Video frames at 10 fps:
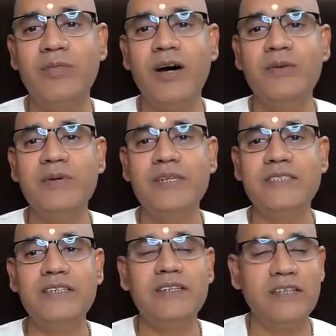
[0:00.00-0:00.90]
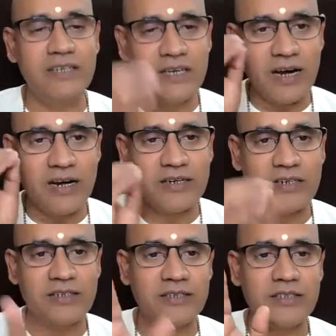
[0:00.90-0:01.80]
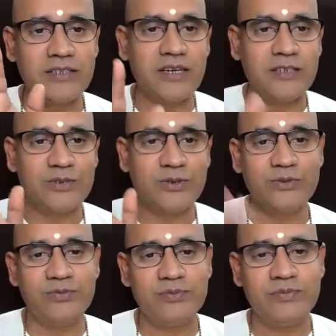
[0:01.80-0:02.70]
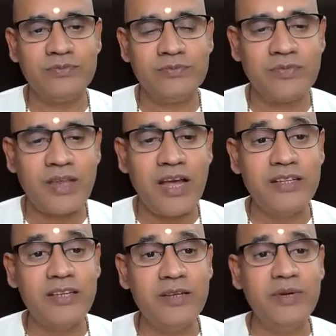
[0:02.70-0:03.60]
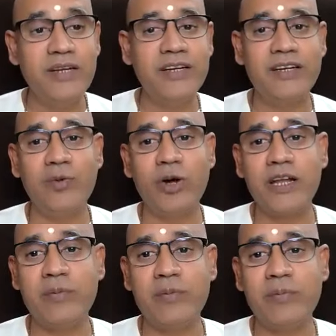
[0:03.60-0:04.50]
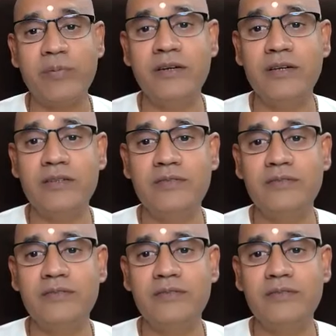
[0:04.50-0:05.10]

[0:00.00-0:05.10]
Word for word: Mahabali said, granted, tatastu. And then immediately what happened?